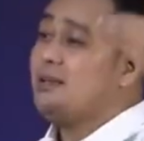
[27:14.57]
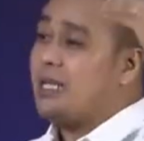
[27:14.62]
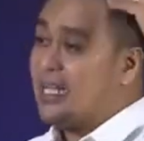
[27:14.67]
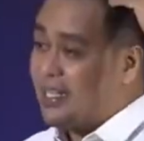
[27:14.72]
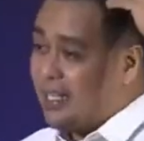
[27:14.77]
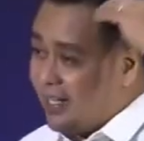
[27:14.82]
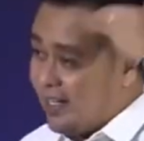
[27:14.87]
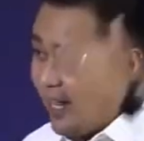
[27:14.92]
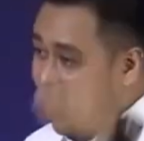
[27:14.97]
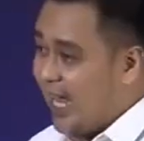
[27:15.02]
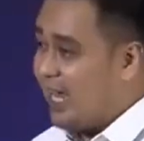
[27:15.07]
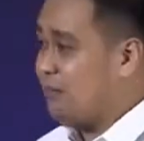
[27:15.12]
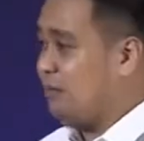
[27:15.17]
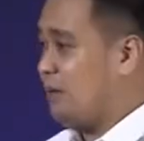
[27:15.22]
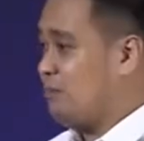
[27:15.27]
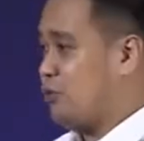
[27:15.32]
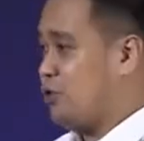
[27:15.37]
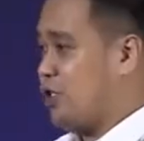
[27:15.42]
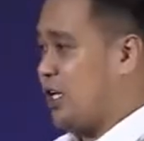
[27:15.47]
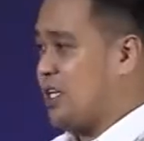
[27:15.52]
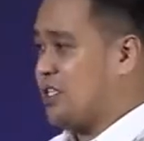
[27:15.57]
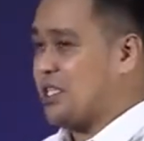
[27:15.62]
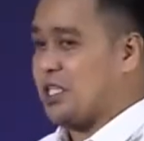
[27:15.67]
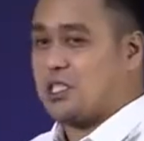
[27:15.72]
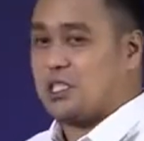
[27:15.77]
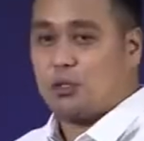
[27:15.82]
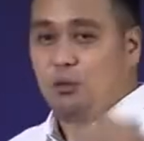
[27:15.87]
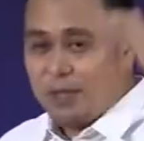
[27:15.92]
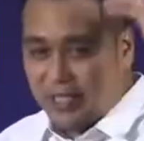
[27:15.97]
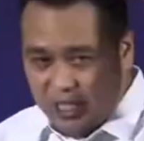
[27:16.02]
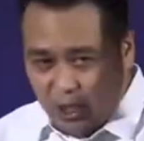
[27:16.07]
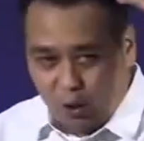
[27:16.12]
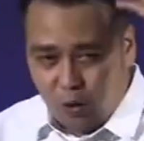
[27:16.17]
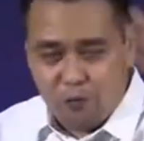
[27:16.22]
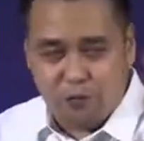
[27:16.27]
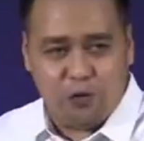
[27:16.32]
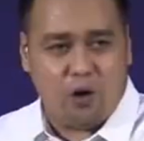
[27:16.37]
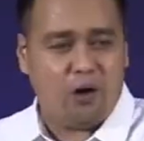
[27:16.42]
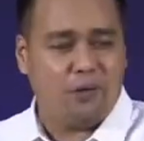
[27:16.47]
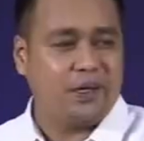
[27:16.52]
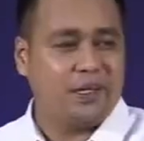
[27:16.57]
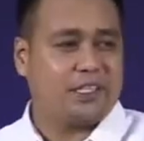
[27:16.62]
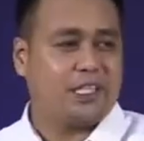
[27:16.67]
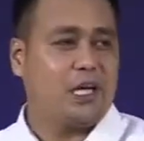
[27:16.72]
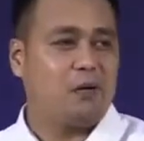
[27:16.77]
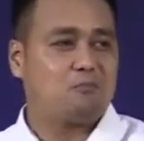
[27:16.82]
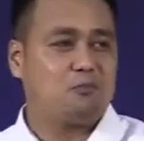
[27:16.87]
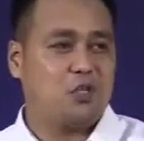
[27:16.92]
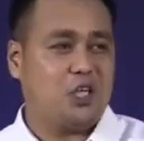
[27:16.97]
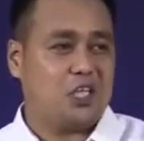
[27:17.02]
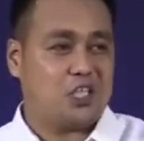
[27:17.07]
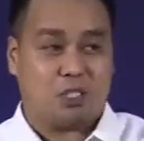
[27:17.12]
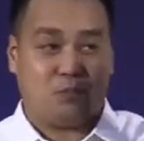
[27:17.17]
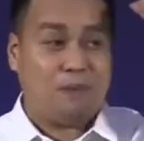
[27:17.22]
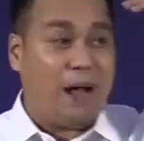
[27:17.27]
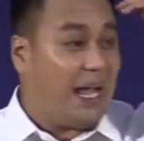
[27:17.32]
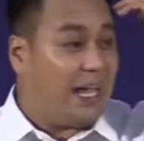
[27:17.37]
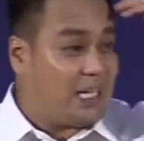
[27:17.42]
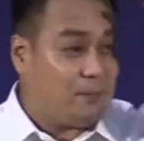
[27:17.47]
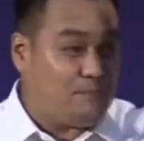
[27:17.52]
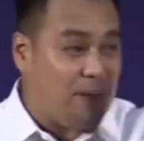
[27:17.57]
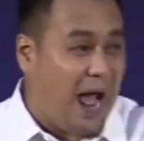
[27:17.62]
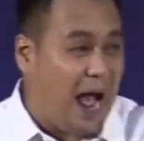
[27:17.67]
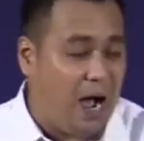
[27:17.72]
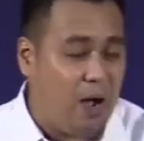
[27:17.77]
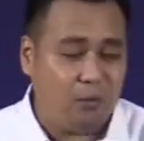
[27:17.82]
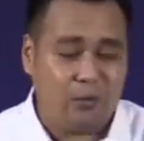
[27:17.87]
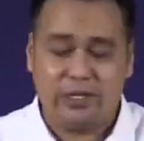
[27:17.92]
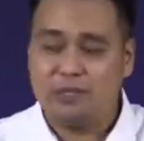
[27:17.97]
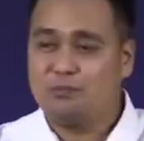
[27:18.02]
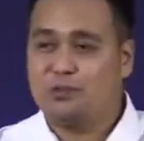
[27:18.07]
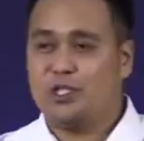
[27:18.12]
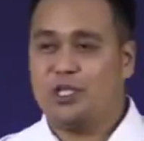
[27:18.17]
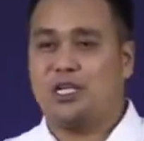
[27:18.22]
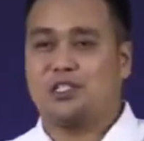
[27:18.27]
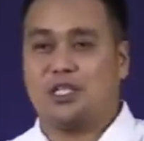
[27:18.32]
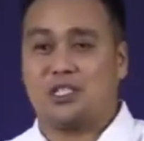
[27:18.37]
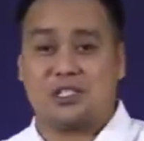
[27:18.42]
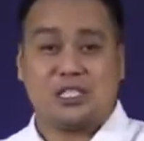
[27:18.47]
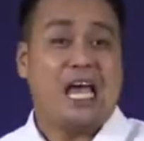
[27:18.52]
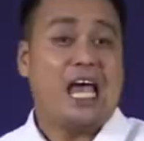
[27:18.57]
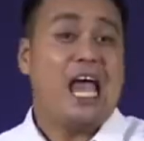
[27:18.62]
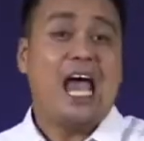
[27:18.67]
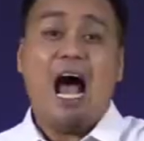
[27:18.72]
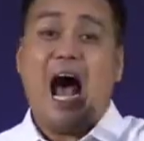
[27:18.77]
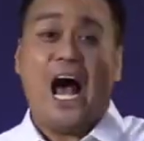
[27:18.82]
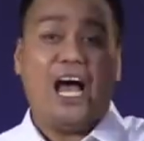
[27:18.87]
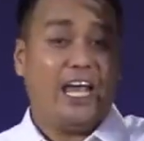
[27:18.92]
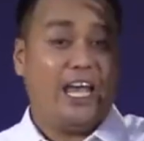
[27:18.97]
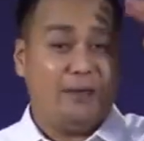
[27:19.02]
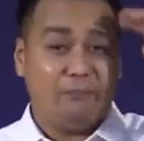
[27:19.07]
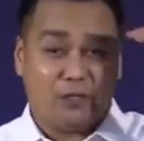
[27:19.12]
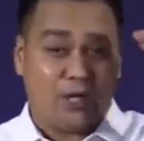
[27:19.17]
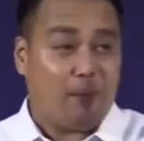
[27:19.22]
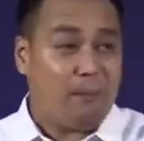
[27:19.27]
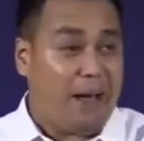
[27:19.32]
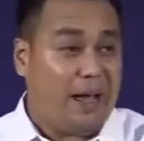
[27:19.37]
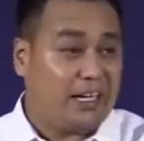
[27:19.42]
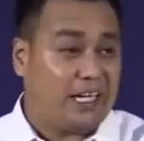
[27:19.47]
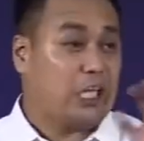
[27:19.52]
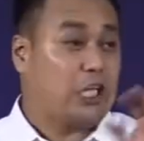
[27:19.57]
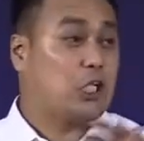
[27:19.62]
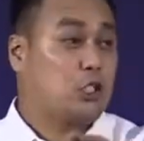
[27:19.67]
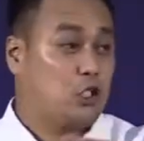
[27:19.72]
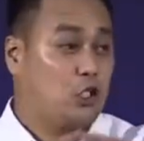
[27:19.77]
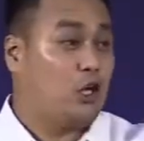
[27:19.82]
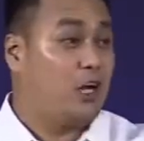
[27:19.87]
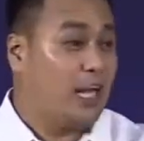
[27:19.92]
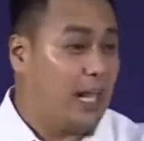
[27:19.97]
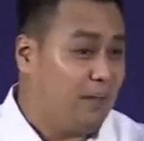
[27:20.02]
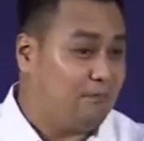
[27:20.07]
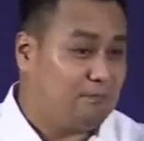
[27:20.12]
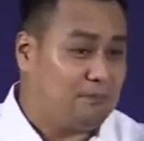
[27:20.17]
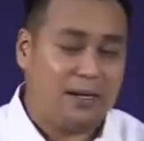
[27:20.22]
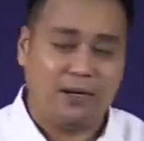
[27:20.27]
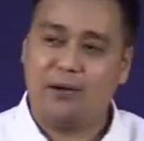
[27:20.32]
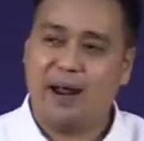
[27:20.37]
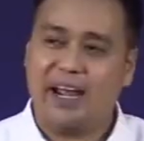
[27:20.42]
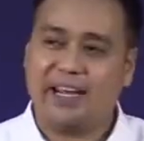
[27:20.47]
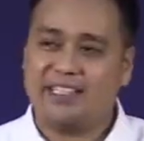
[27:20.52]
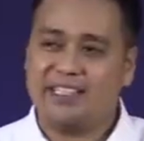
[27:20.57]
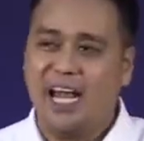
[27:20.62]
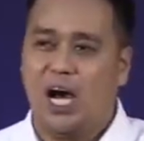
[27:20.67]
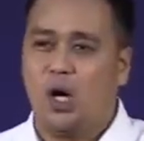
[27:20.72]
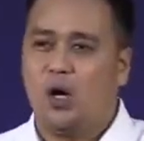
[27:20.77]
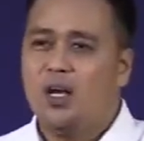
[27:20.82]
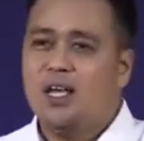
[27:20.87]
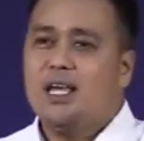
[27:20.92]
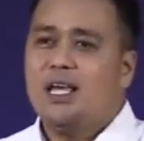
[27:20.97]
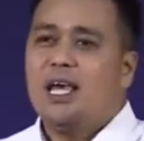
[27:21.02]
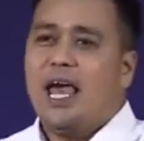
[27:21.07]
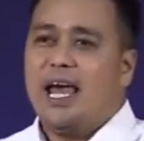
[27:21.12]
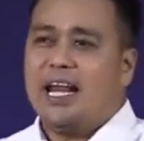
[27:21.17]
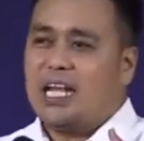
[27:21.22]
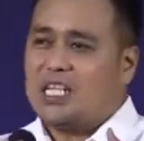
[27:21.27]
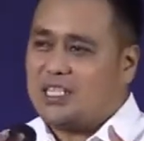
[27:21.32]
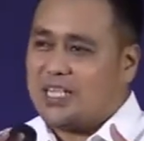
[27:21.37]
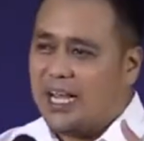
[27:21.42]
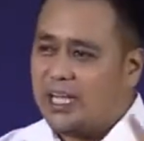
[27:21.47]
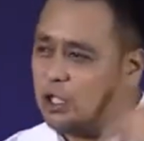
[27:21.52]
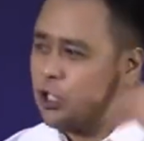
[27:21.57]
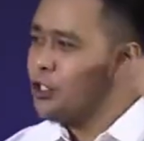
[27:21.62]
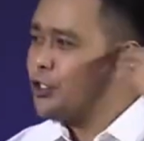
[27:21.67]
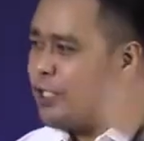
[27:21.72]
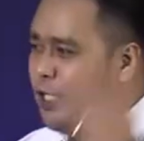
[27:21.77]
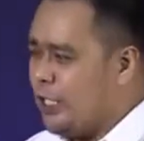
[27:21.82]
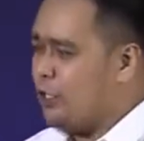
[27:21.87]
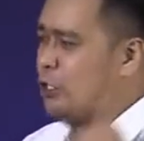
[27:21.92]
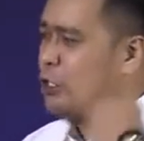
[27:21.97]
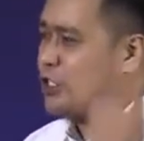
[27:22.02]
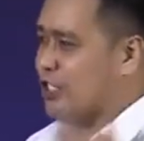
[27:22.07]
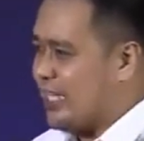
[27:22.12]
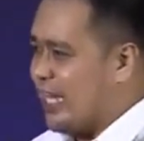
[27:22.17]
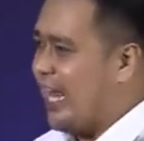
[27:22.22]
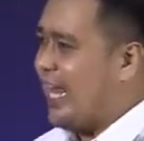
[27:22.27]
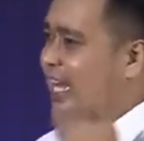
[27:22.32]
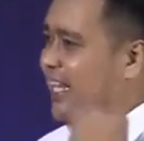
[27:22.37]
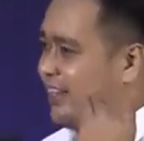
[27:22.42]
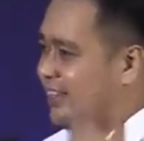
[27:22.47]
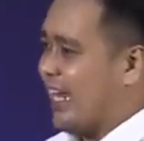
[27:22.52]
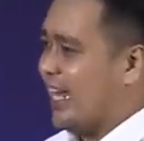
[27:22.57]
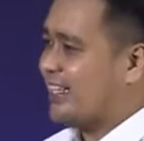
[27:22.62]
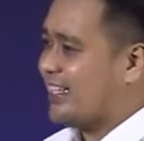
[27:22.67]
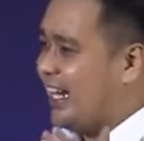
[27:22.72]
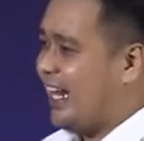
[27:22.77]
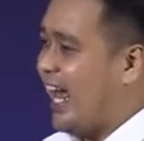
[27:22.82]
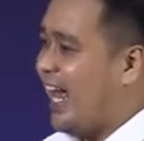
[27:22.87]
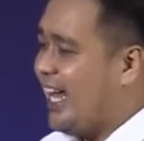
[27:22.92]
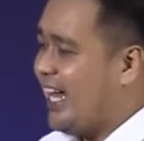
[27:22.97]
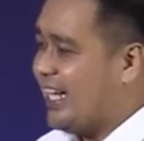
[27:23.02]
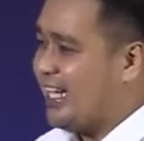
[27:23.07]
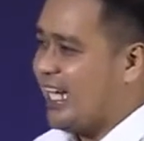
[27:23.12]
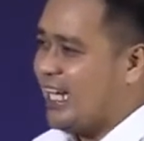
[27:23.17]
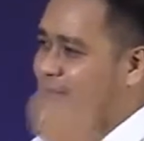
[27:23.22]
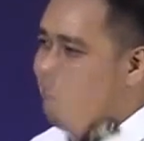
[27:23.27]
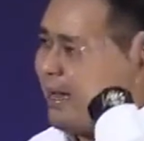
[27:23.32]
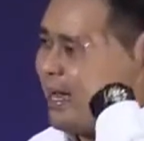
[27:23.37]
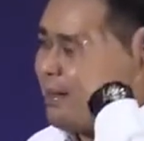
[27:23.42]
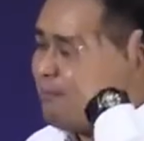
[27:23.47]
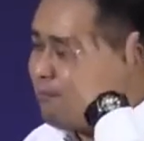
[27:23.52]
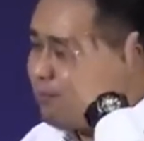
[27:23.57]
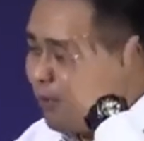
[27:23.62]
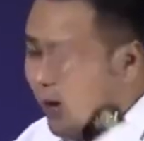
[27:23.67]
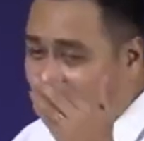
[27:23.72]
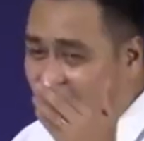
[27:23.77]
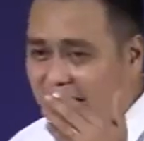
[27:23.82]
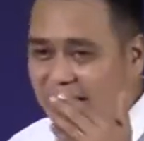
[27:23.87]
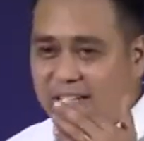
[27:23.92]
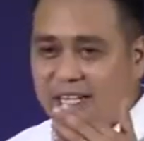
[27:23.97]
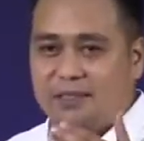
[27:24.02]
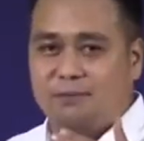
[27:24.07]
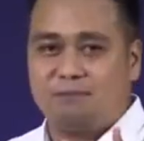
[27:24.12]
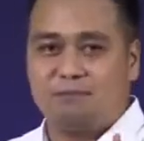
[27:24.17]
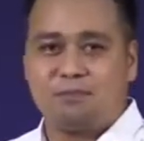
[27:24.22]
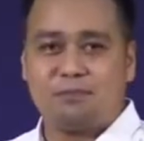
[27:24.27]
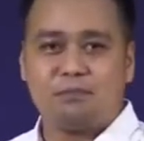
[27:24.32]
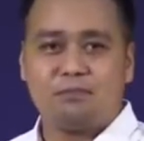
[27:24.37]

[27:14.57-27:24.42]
in the name of Jesus, with the authority of Jesus, by the power of Jesus, I am commanding you to leave me right now. And as I continued saying that line in my brain,